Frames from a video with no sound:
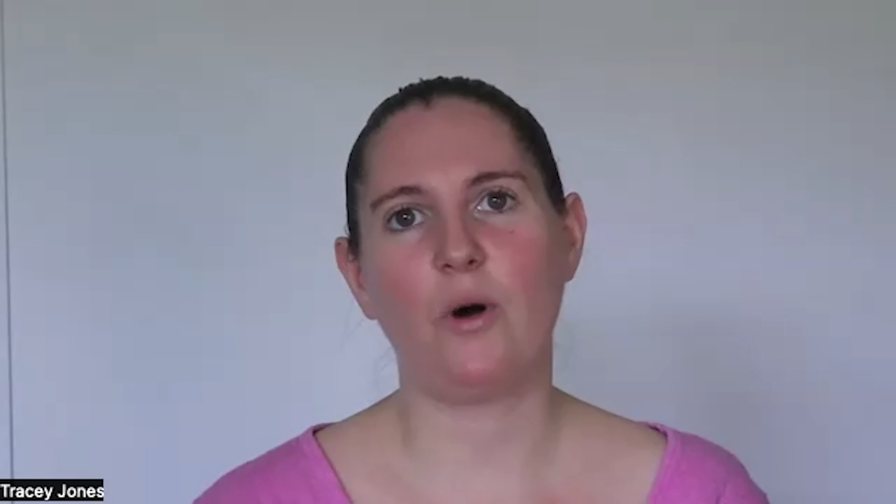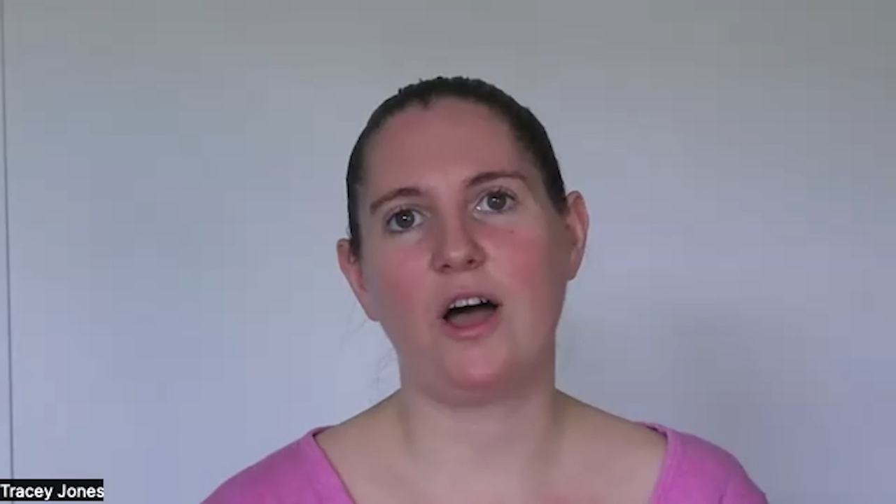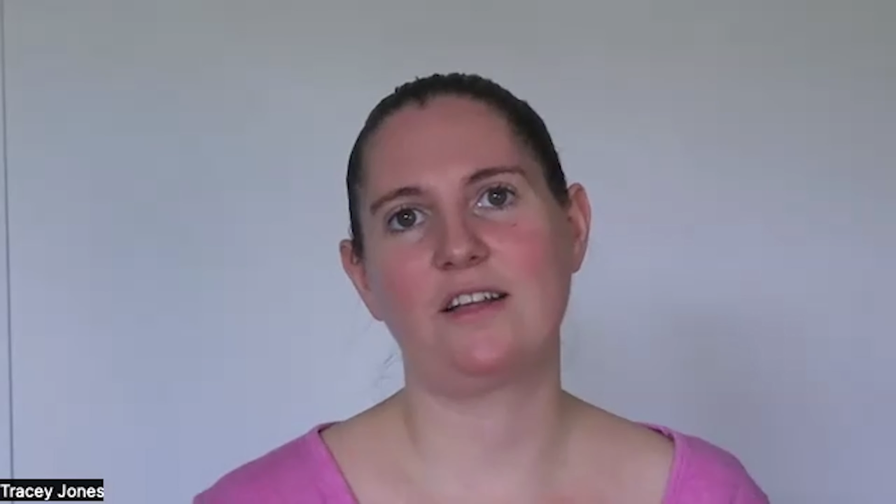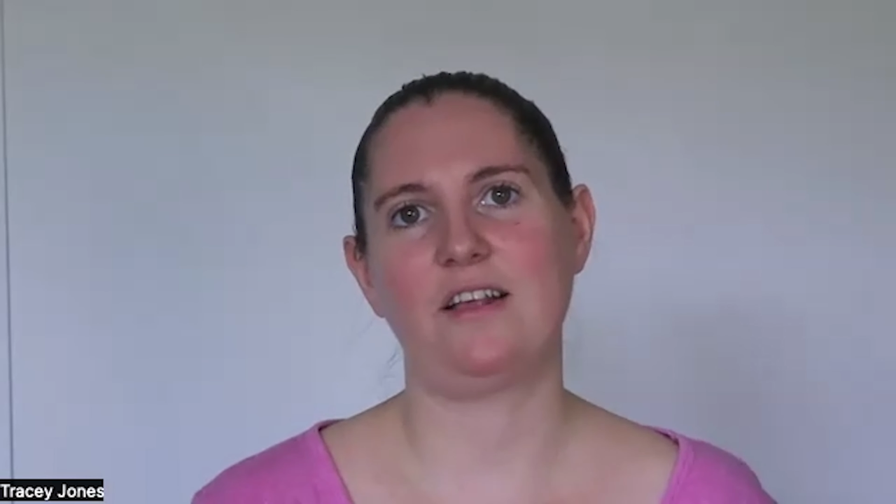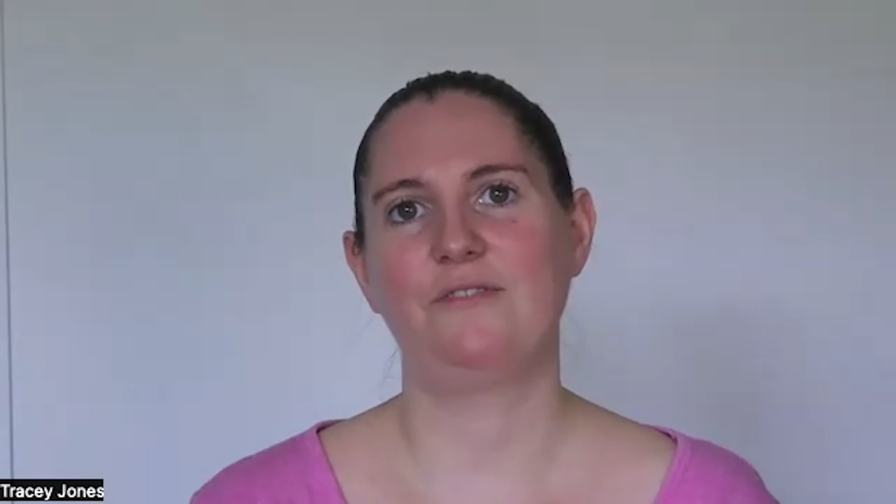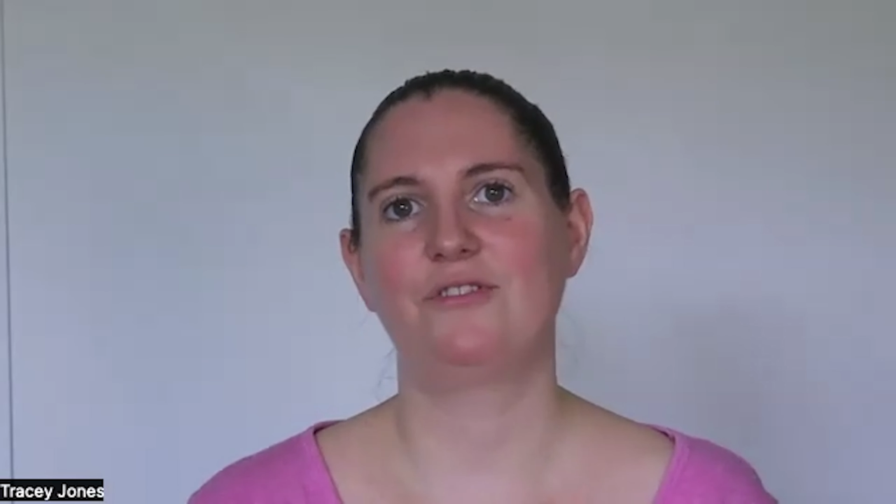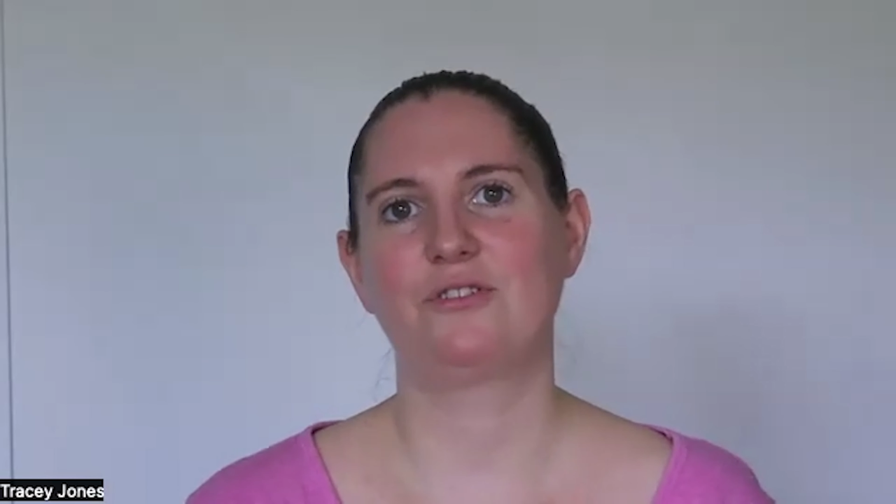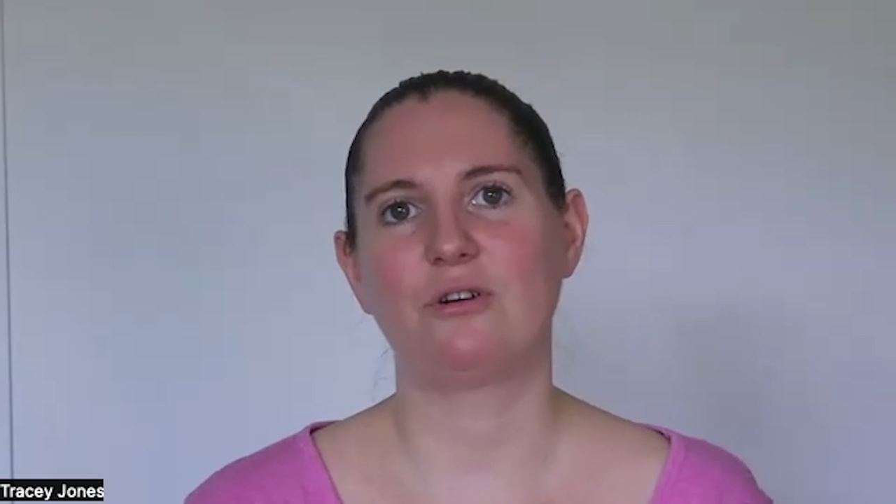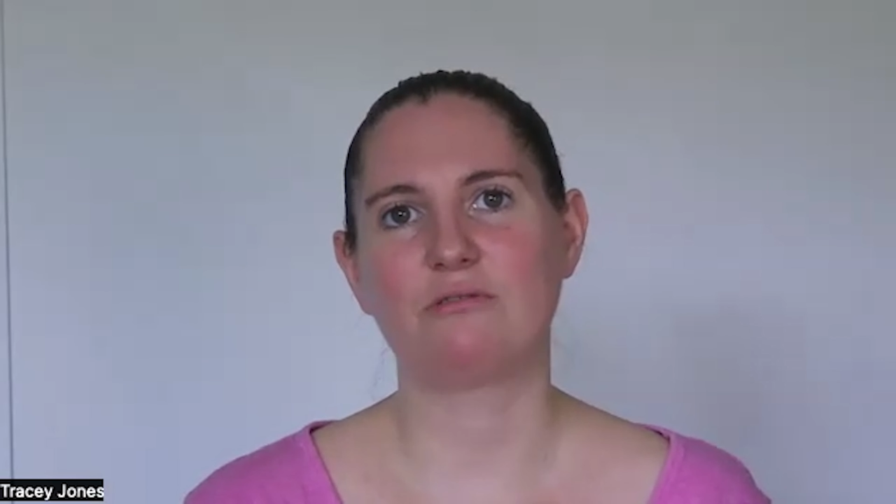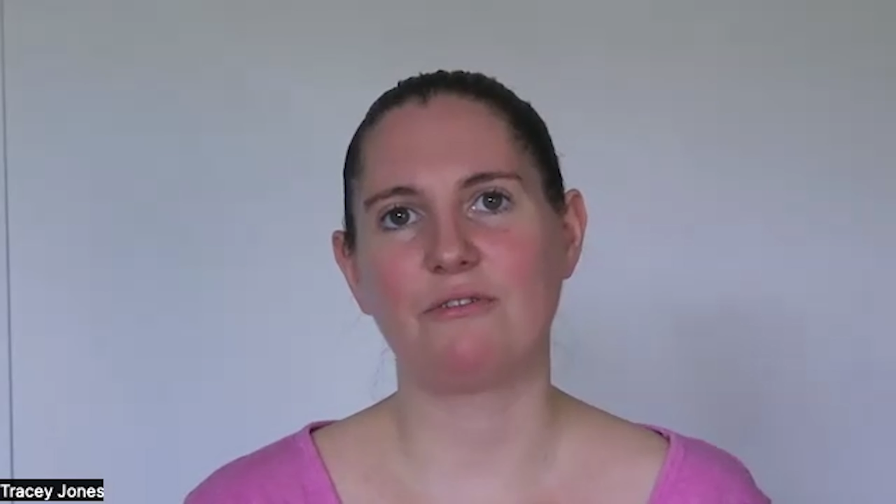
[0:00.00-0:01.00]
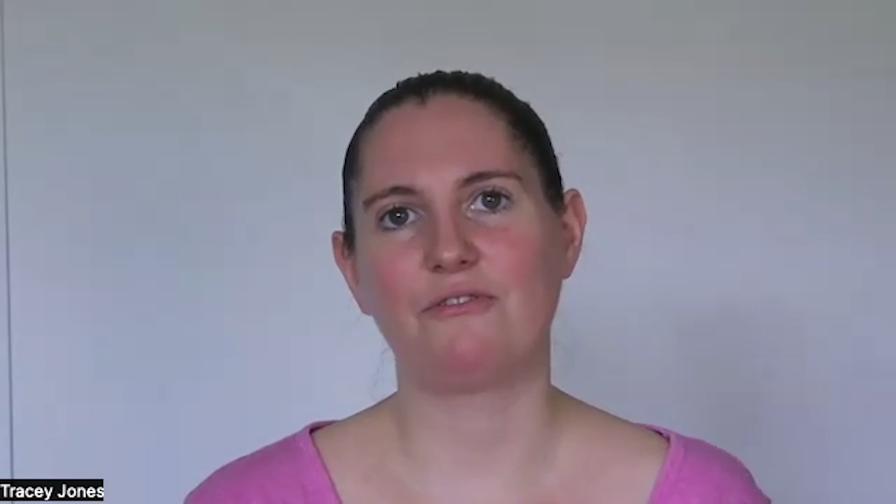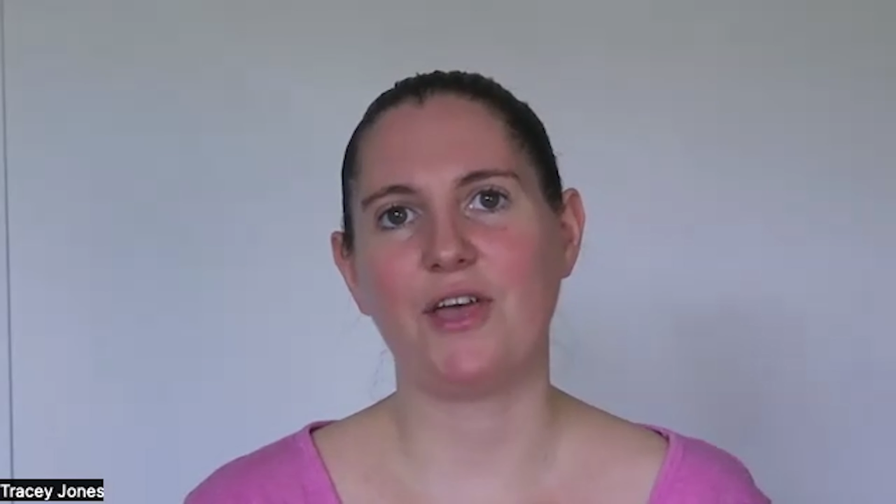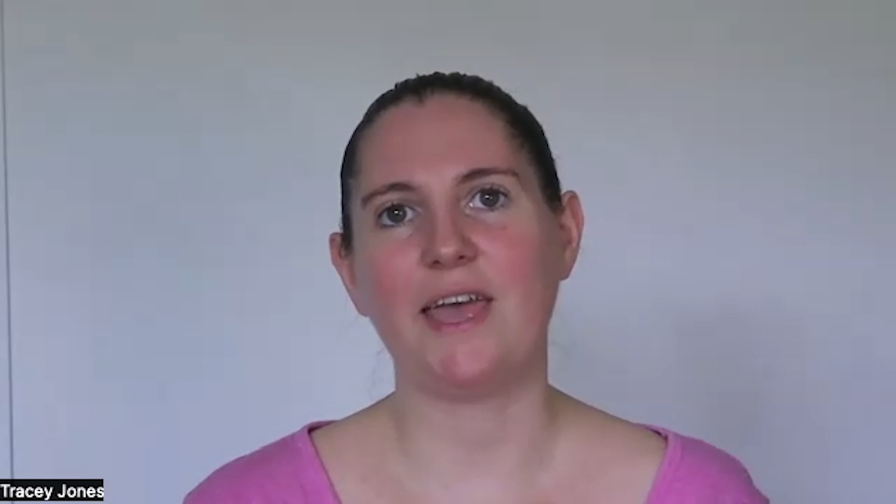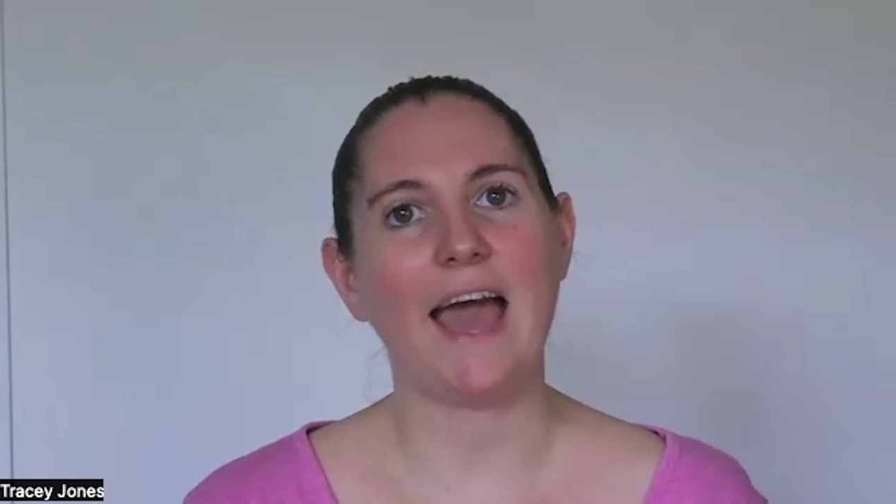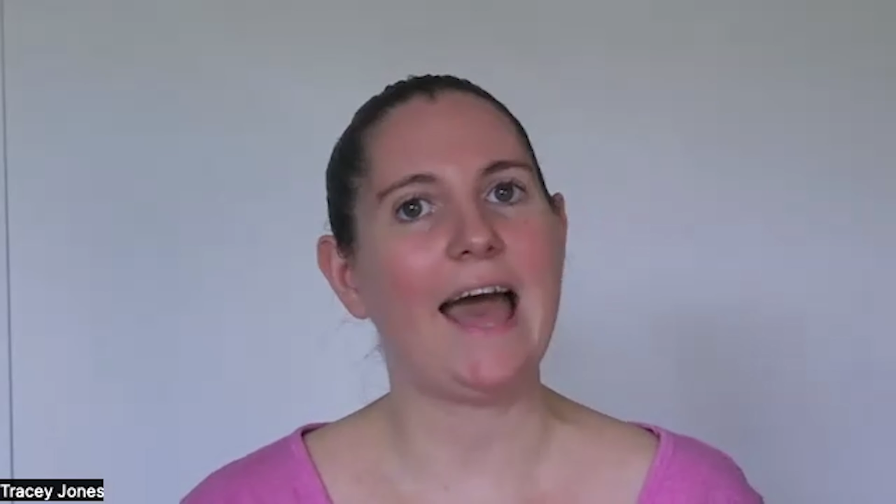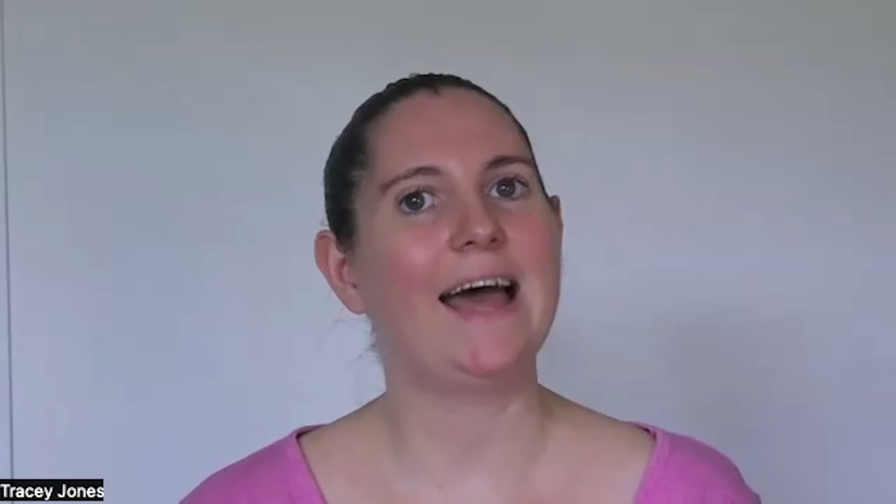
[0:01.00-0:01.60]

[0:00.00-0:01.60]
wildlife photography